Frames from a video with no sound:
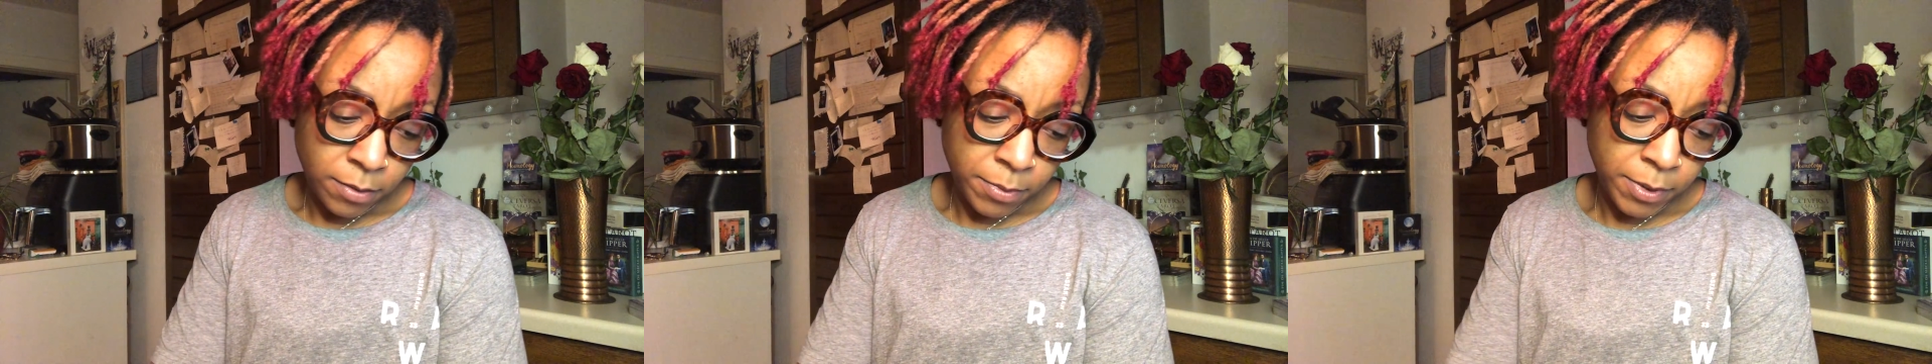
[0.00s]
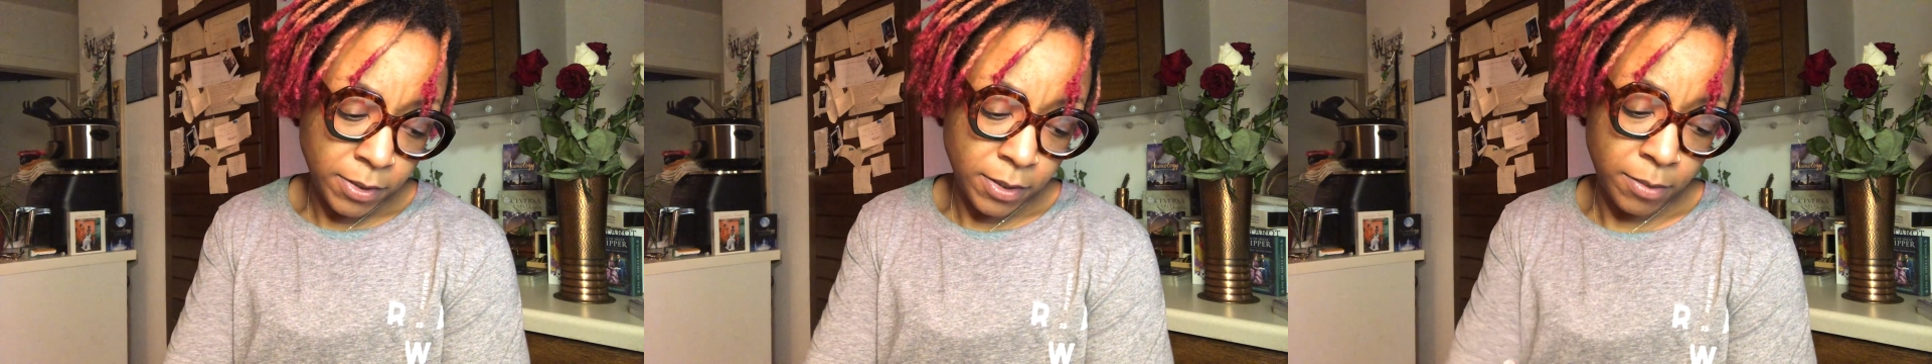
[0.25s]

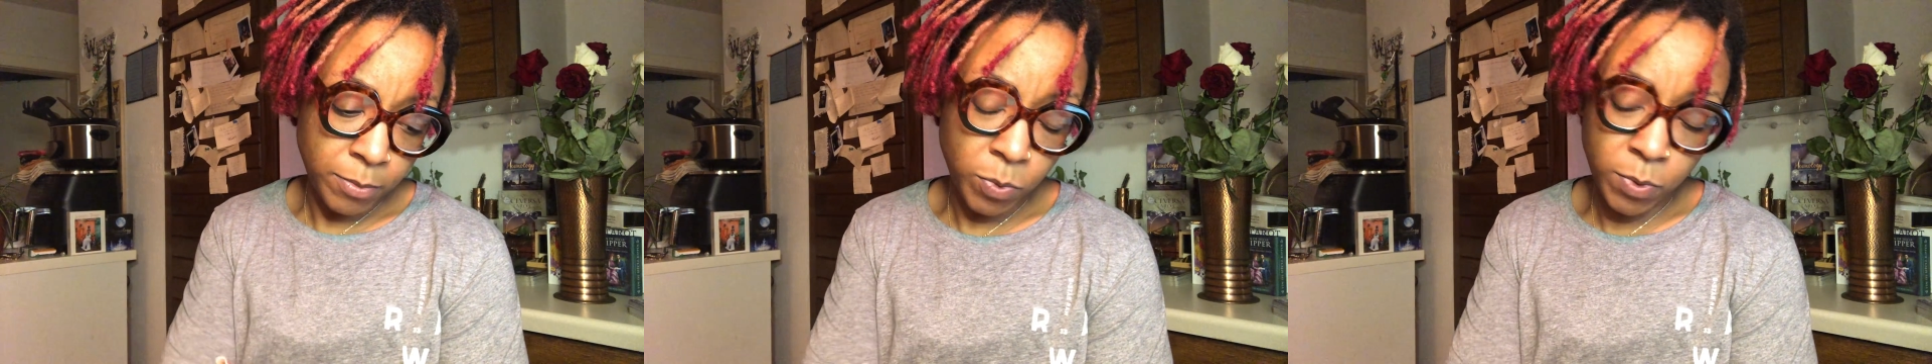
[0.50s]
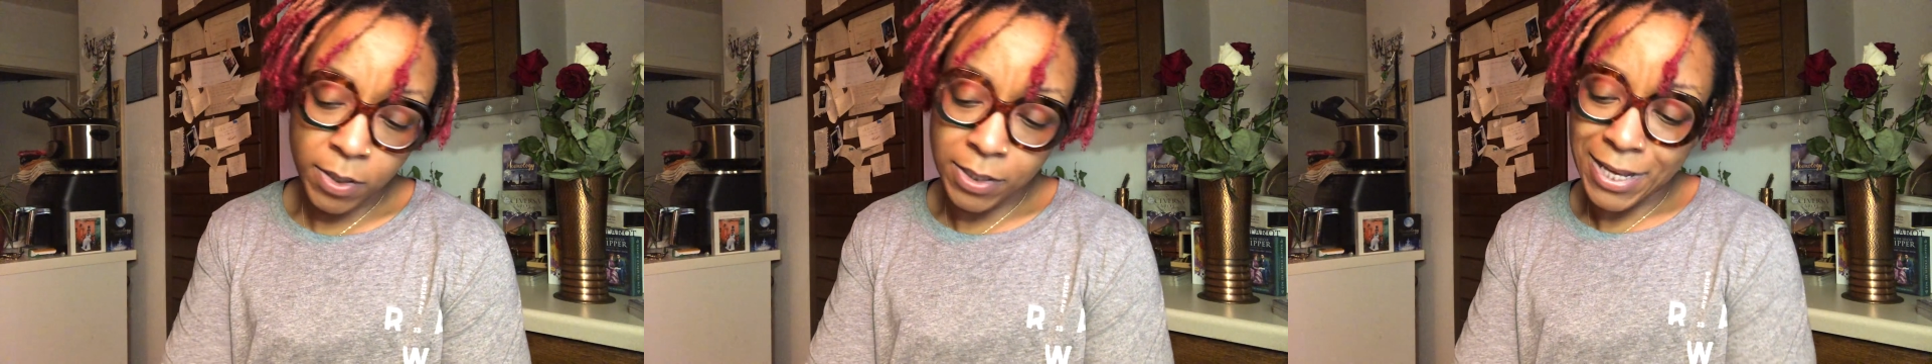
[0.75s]
Person number
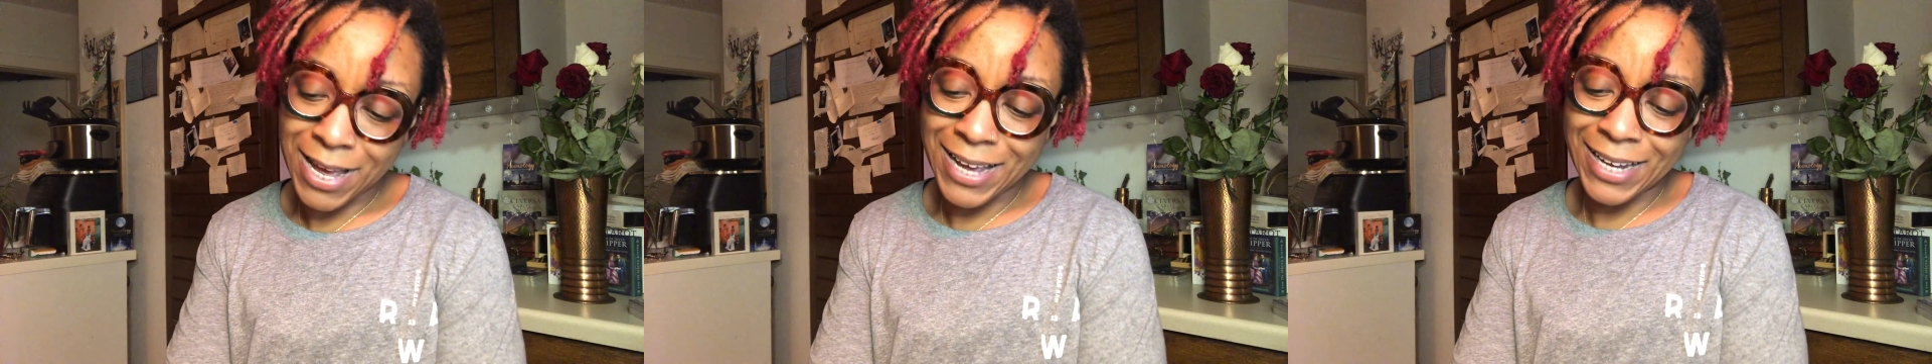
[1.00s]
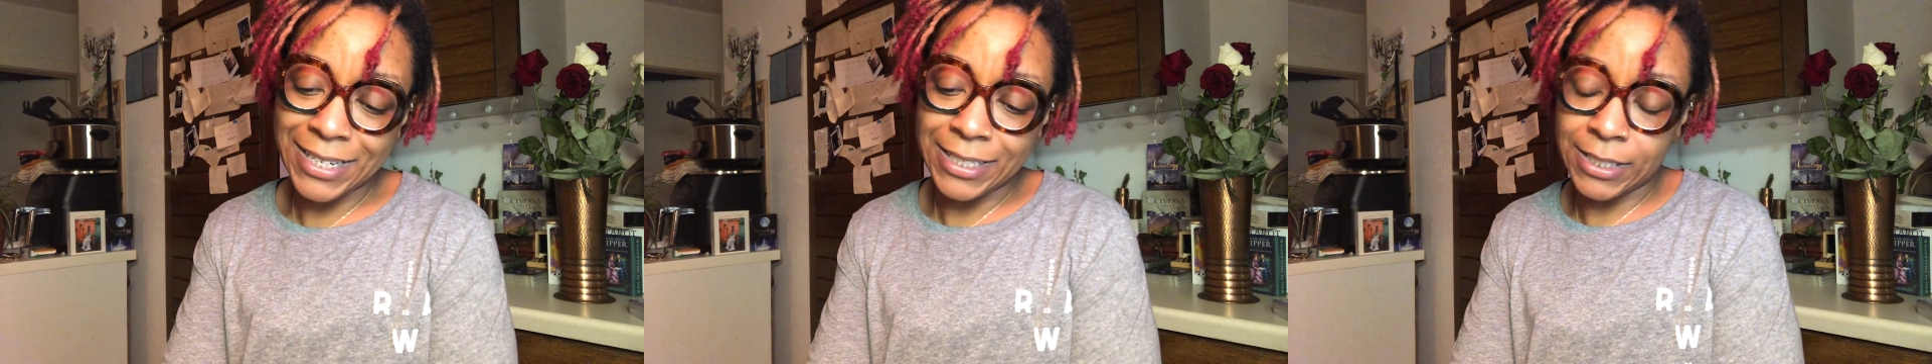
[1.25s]
one is
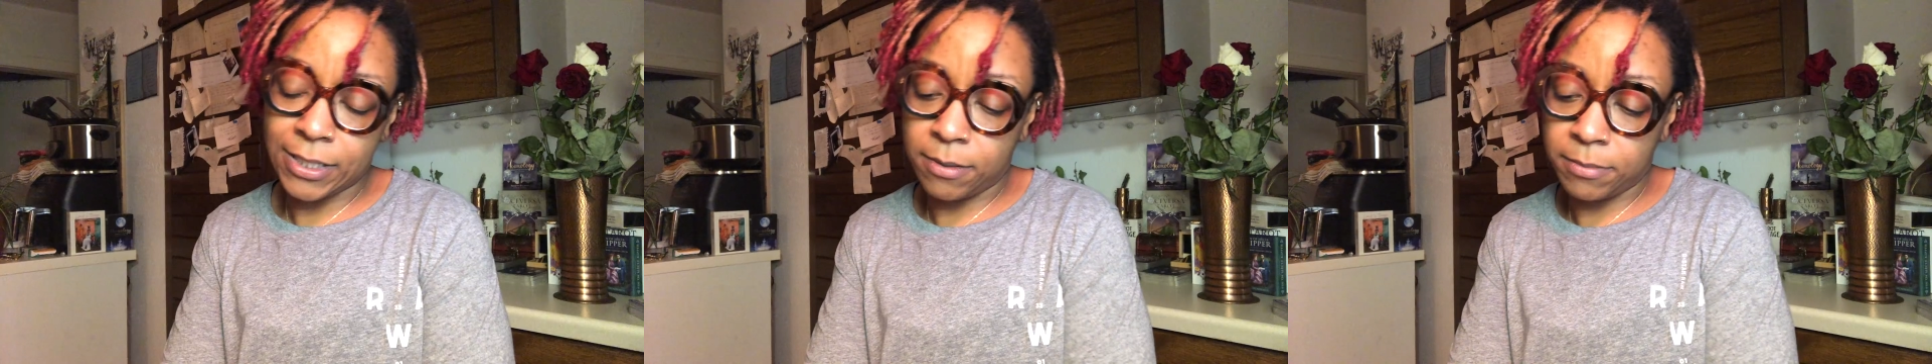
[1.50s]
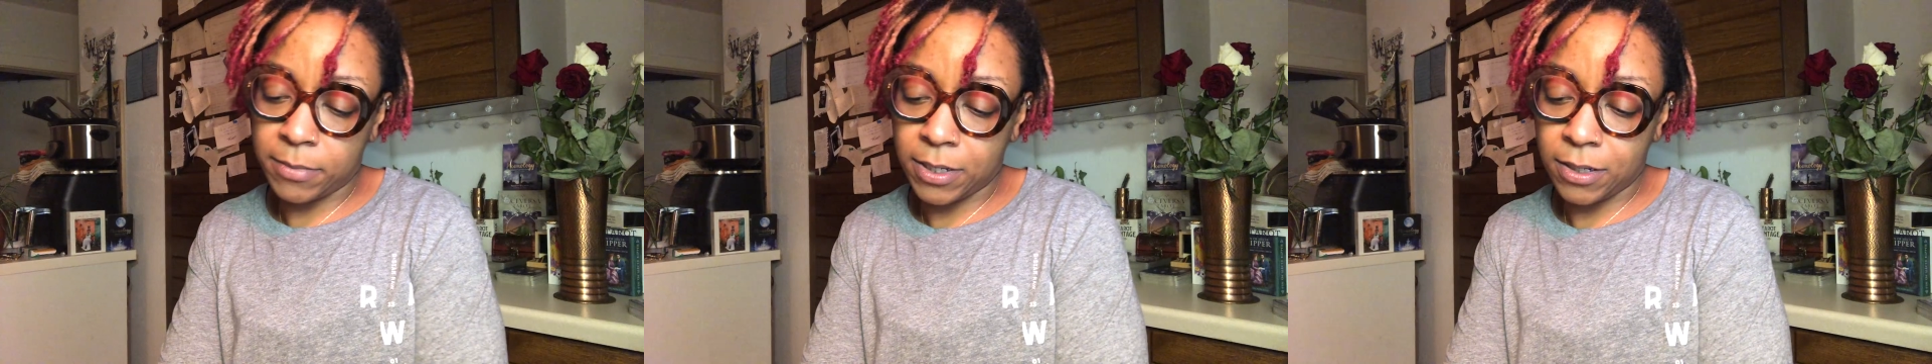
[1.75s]
hiding
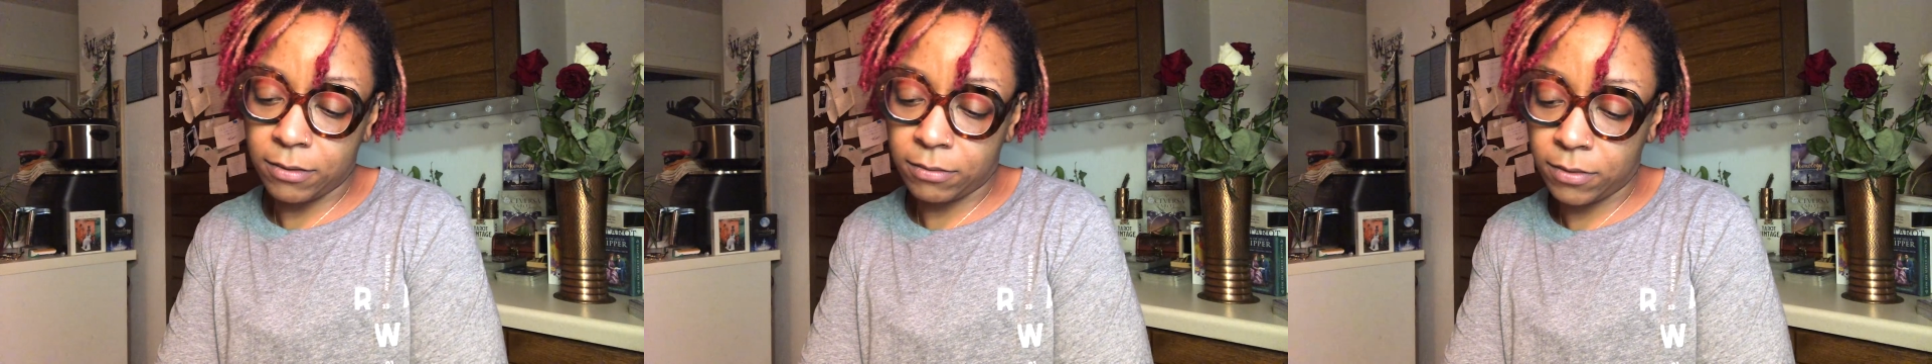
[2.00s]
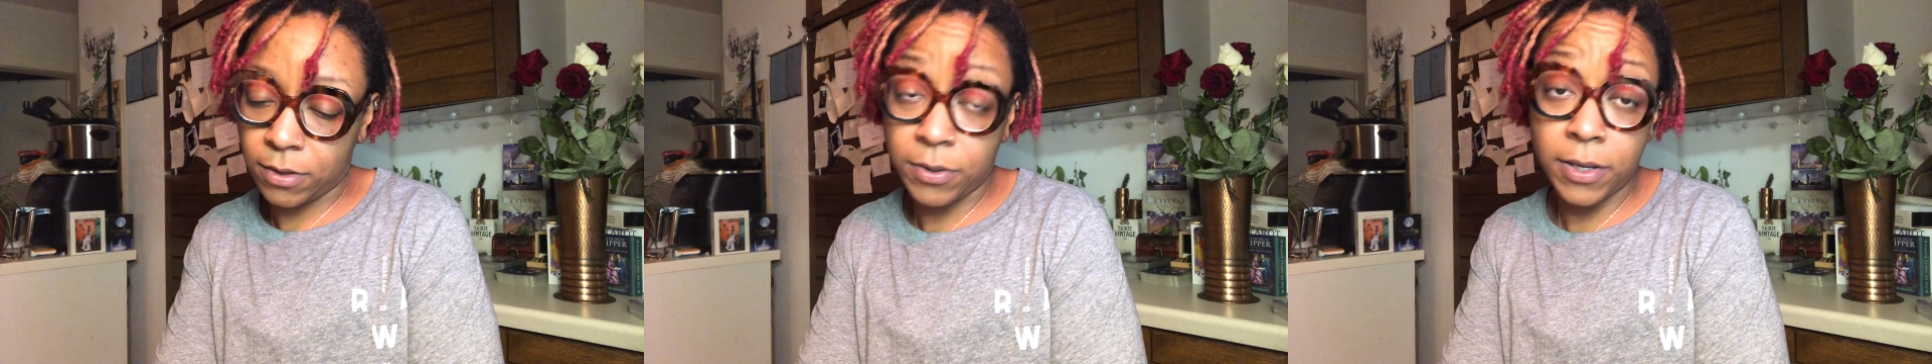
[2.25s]
something,
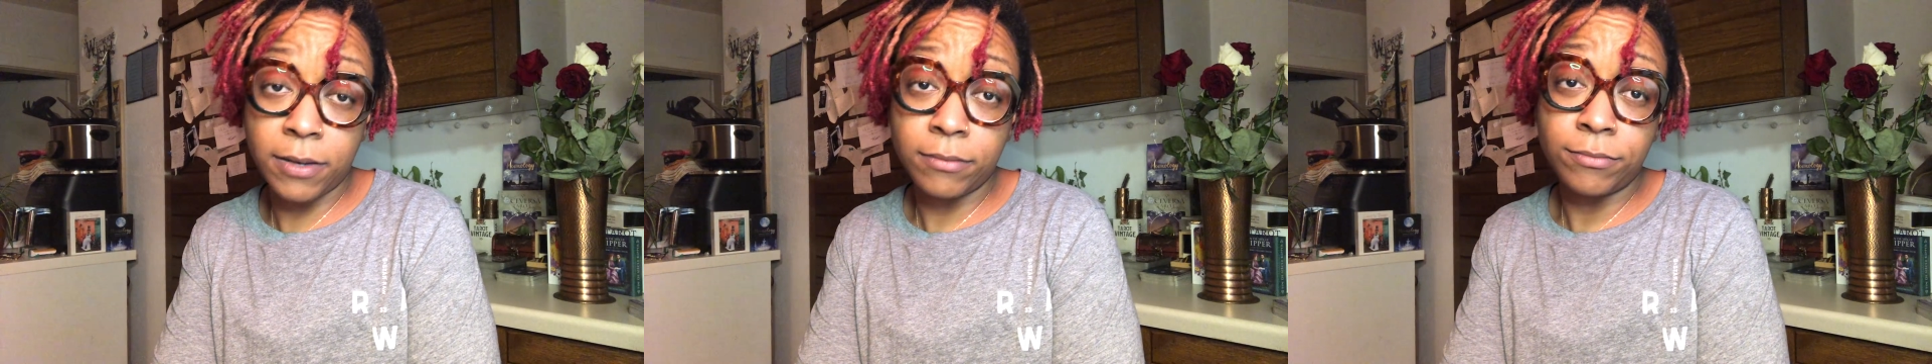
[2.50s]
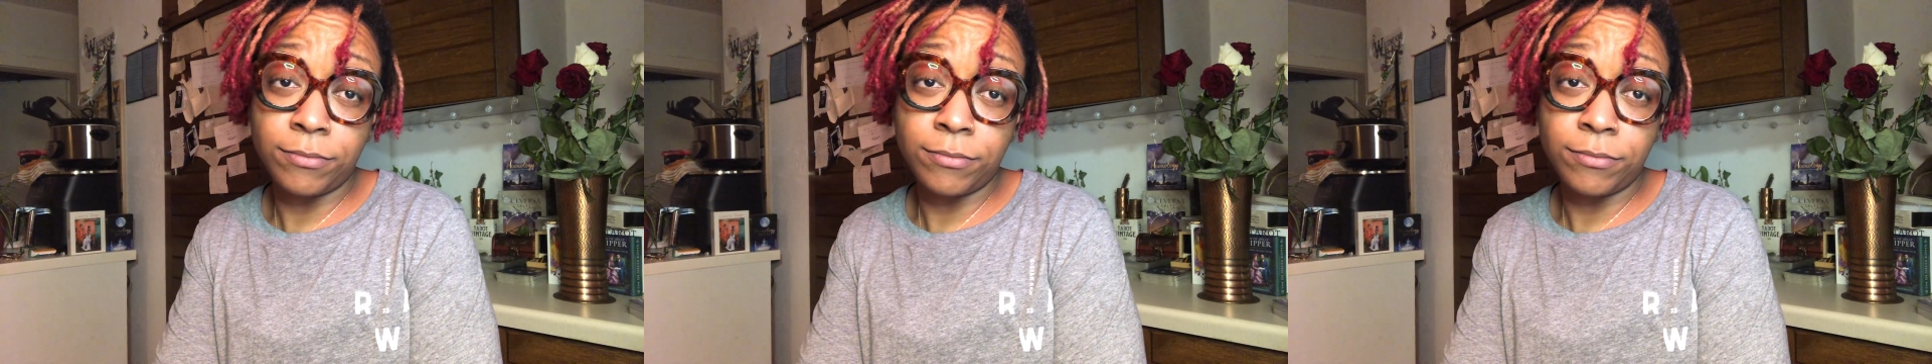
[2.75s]
okay?